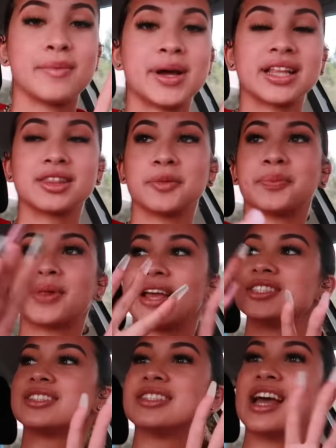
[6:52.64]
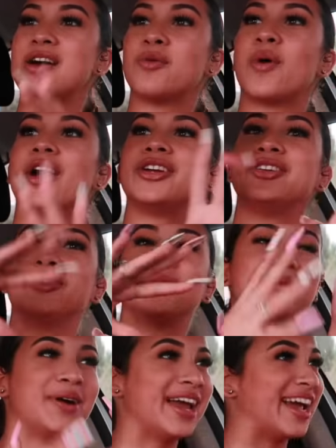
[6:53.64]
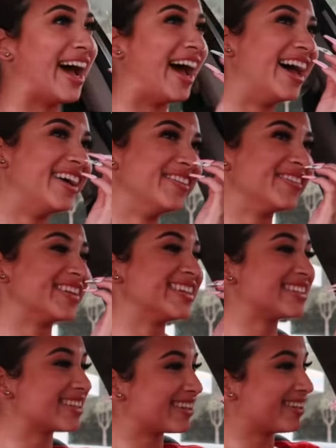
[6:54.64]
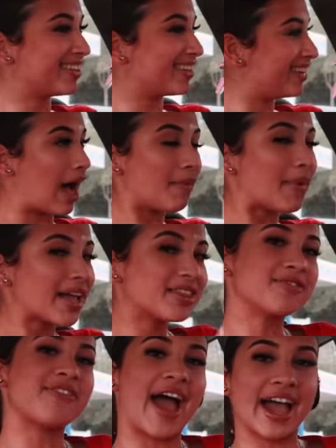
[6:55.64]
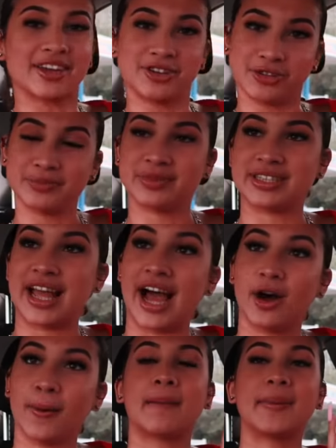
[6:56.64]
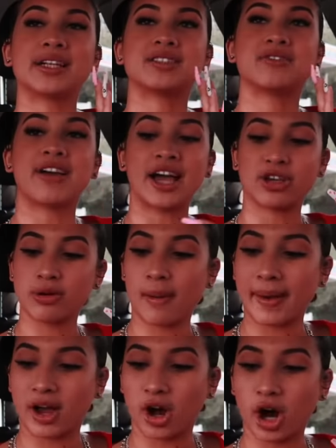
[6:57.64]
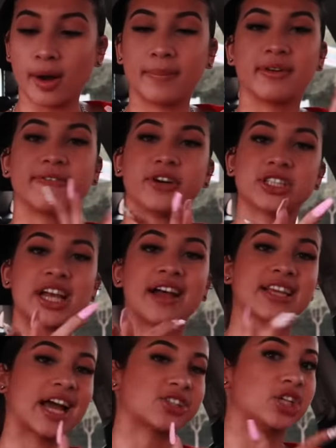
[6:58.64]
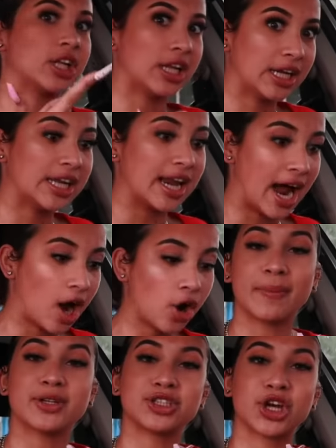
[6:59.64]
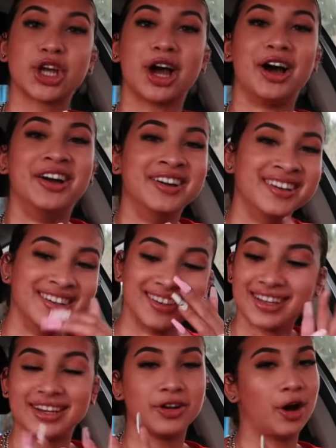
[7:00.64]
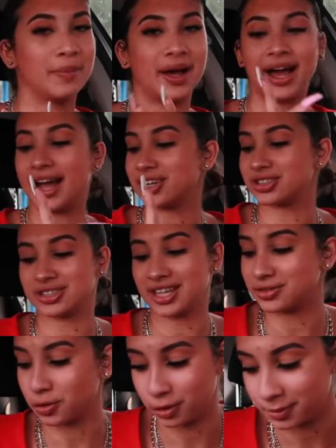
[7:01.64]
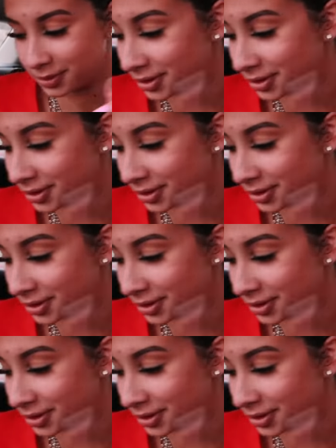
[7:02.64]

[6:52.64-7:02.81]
I'm at the place where, wait, what is it called? I'm at the vacuums now. I'm about to vacuum on my car, but first I have to actually clean it out. So I'm gonna show y'all. No, I'm not actually. That's horrible.